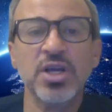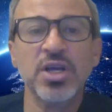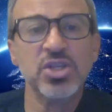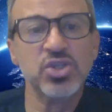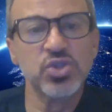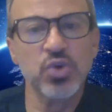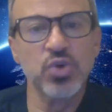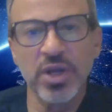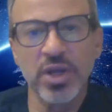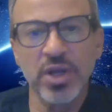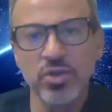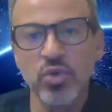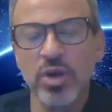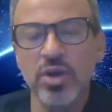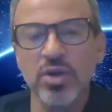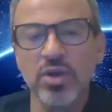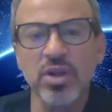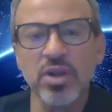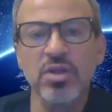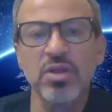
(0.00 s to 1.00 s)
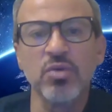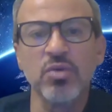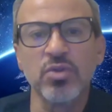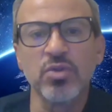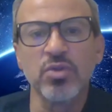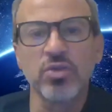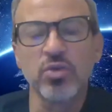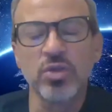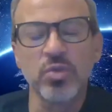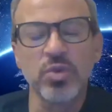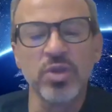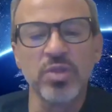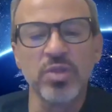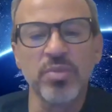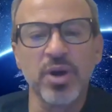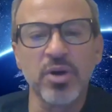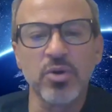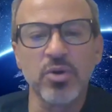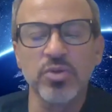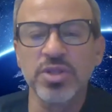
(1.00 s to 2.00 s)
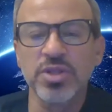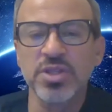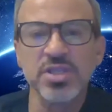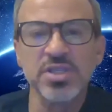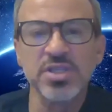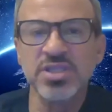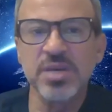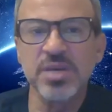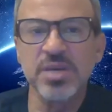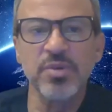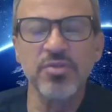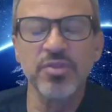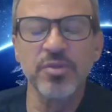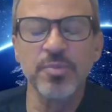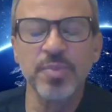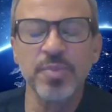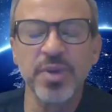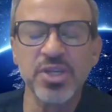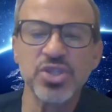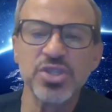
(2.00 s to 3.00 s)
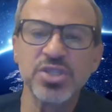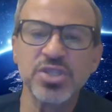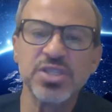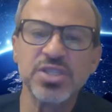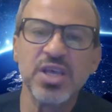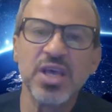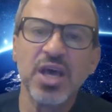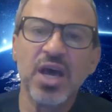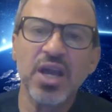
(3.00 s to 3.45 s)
So I do agree totally with Marco that in some of the patients,